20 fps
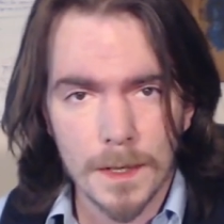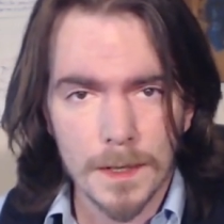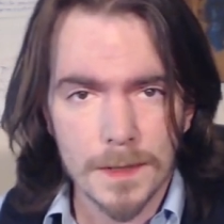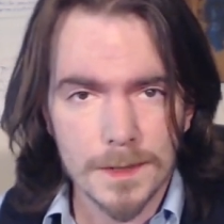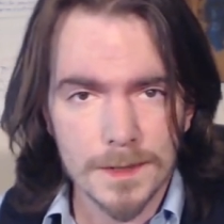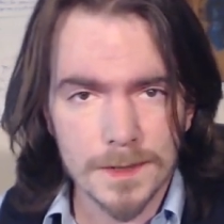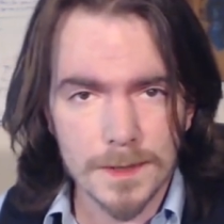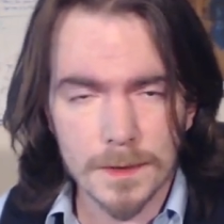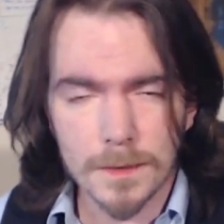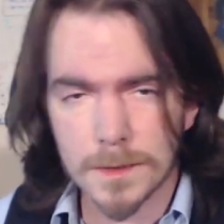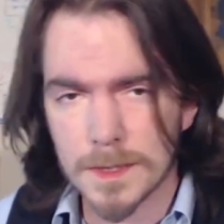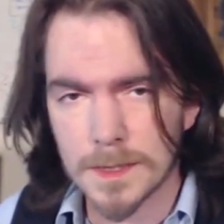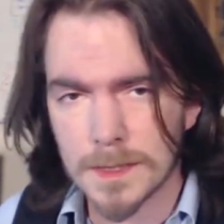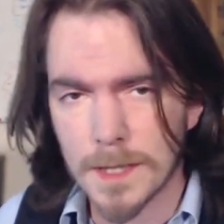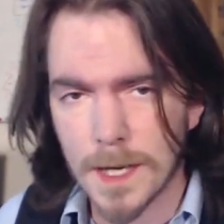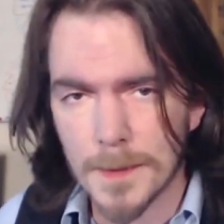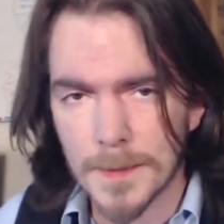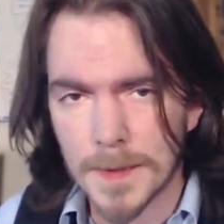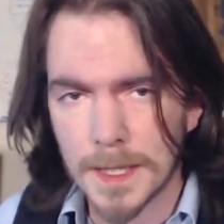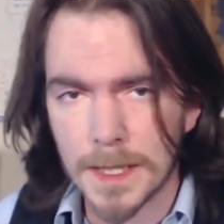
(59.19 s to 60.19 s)
So the
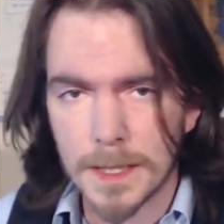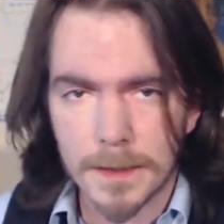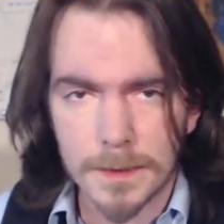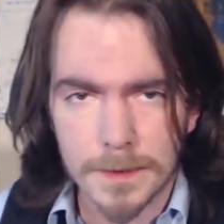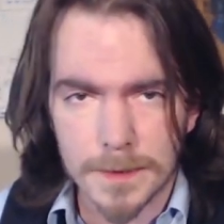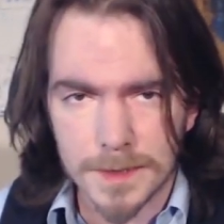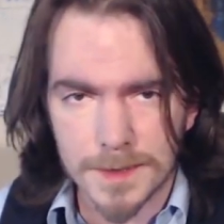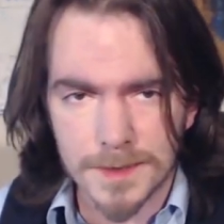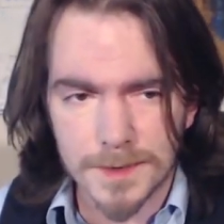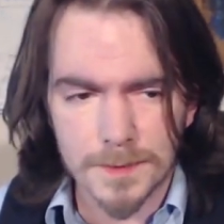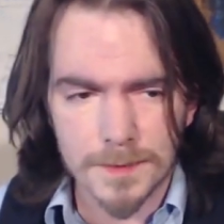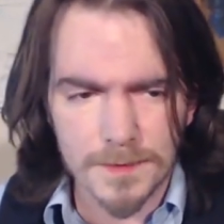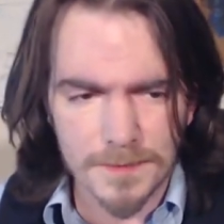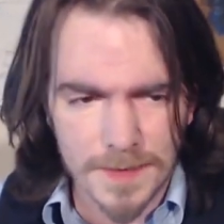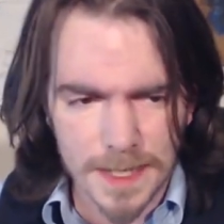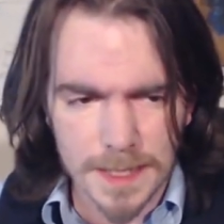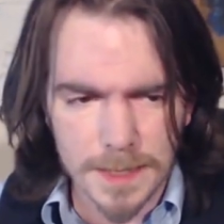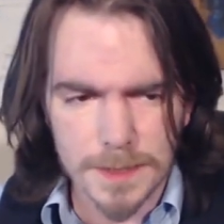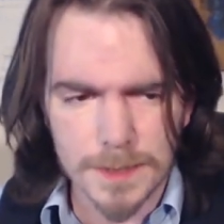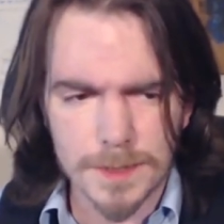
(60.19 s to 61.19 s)
topic here is
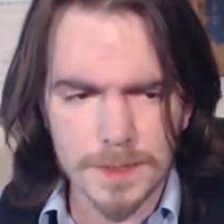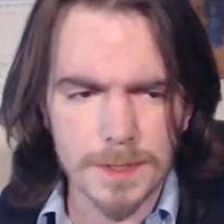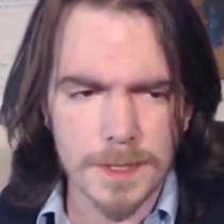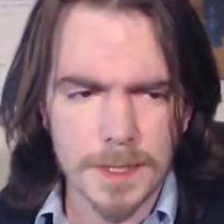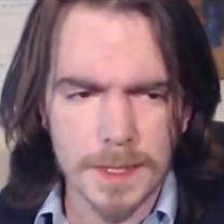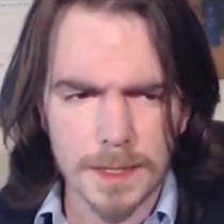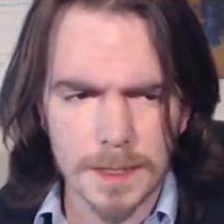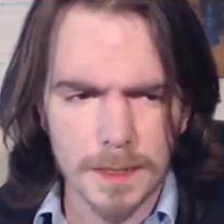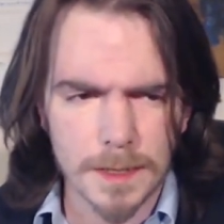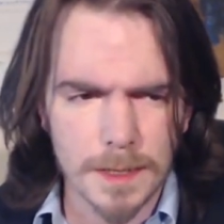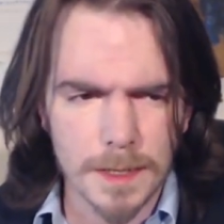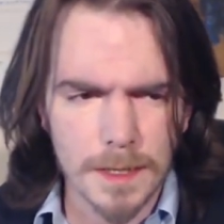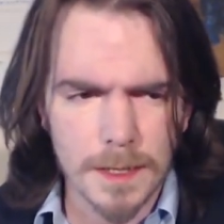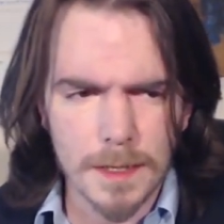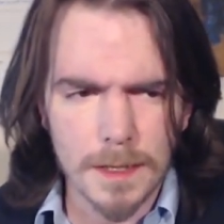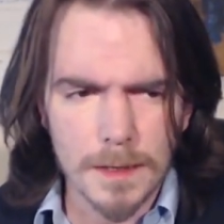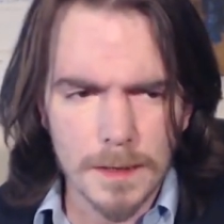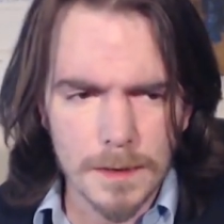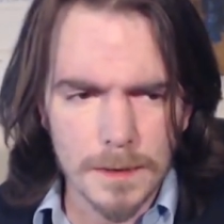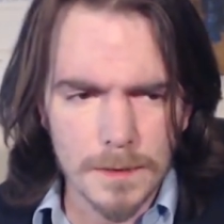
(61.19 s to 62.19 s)
revenge and,
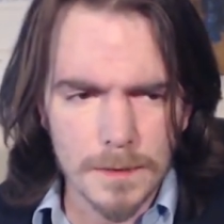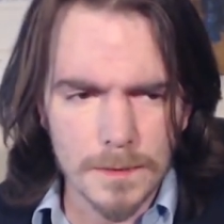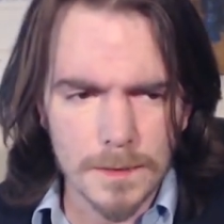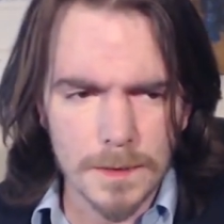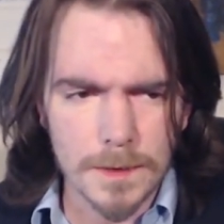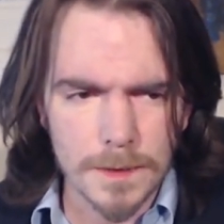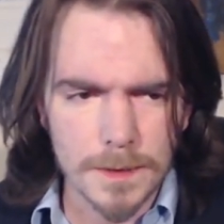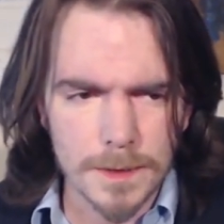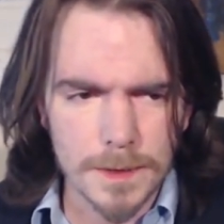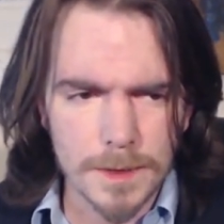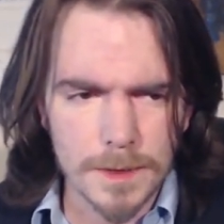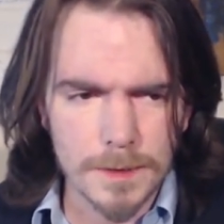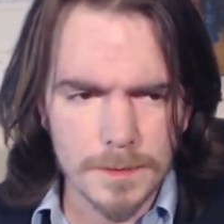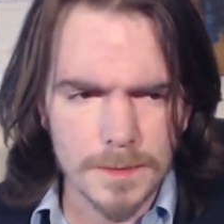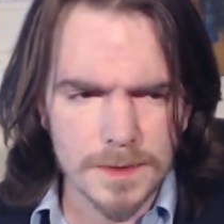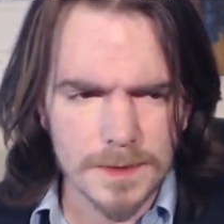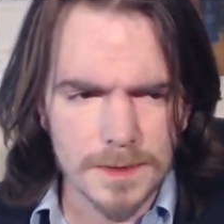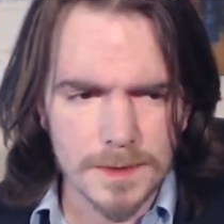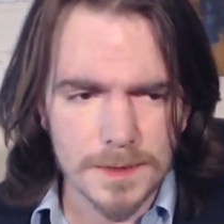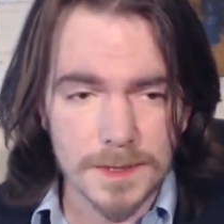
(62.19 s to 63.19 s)
well, the
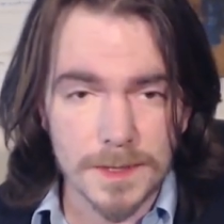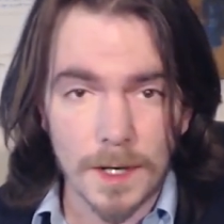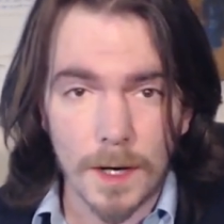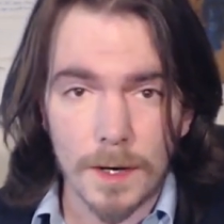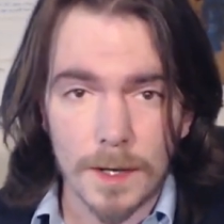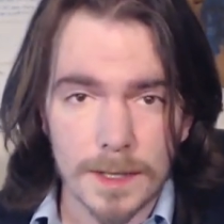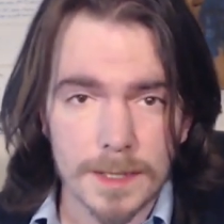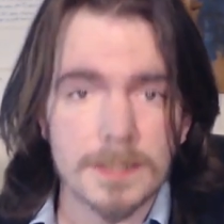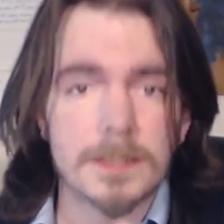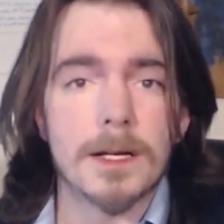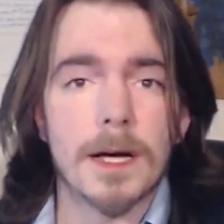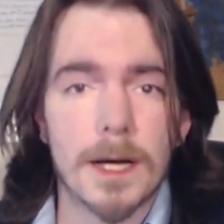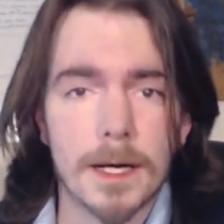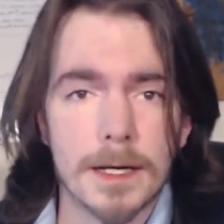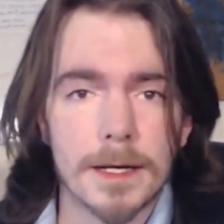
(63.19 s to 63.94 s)
human dark side,